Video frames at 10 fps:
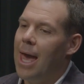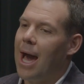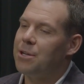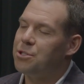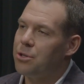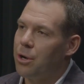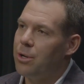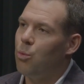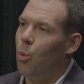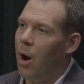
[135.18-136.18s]
I
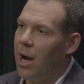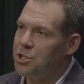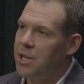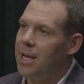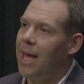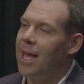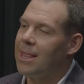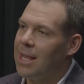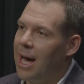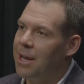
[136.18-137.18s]
started watching a
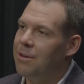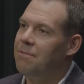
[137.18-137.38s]
lot of